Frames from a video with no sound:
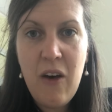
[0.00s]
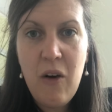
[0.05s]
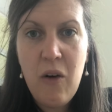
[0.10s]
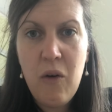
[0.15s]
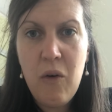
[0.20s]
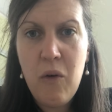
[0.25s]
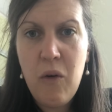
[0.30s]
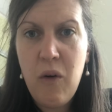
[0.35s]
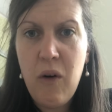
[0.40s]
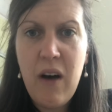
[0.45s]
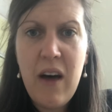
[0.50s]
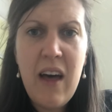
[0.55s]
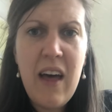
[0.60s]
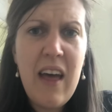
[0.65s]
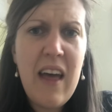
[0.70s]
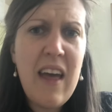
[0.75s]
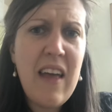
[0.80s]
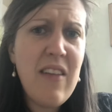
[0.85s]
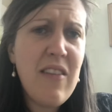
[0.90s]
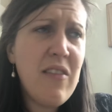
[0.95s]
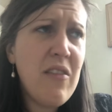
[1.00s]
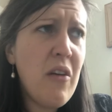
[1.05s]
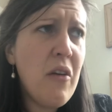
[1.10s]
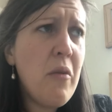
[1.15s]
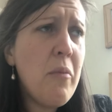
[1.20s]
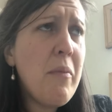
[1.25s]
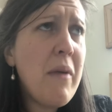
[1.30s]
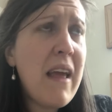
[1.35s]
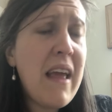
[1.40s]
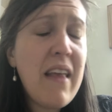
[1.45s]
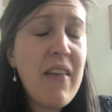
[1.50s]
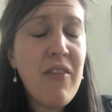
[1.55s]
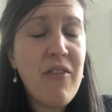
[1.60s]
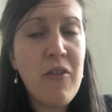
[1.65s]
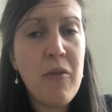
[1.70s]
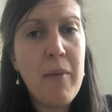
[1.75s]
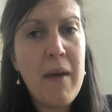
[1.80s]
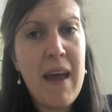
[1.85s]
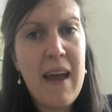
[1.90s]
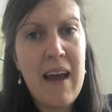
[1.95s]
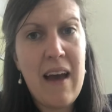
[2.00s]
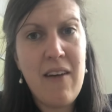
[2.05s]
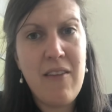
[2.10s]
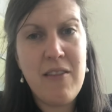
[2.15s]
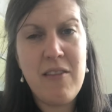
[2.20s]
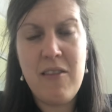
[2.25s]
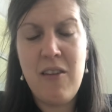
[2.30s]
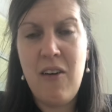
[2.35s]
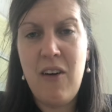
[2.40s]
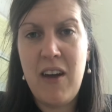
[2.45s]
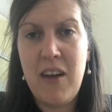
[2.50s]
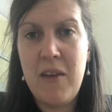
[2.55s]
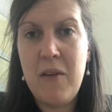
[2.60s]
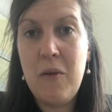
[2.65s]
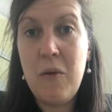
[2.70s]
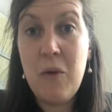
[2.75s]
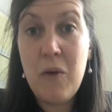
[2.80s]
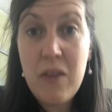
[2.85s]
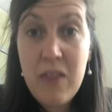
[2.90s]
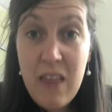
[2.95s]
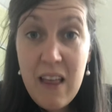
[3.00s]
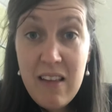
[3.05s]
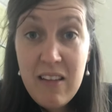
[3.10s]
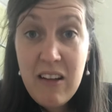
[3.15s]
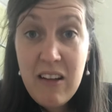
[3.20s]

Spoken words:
Or it's so peaceful being outside. Or this